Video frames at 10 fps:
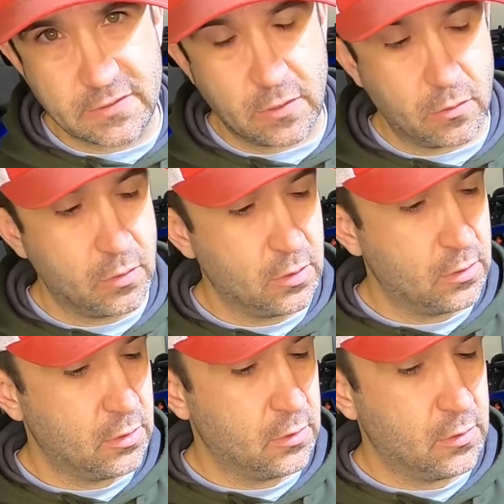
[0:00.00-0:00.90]
So
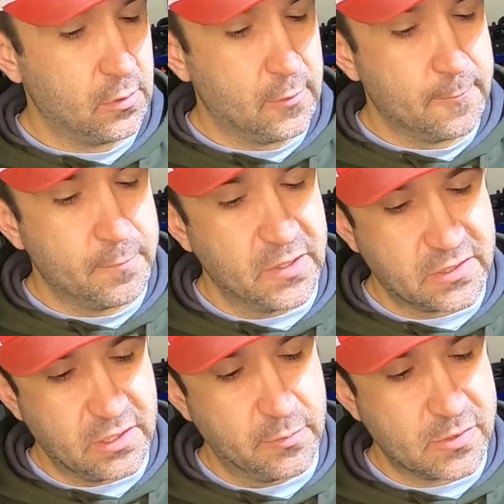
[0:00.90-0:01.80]

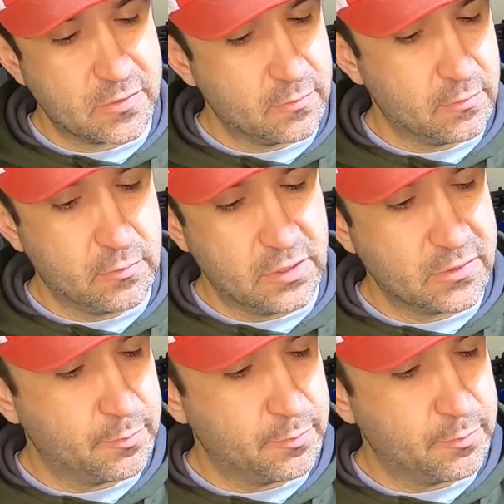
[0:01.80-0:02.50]
these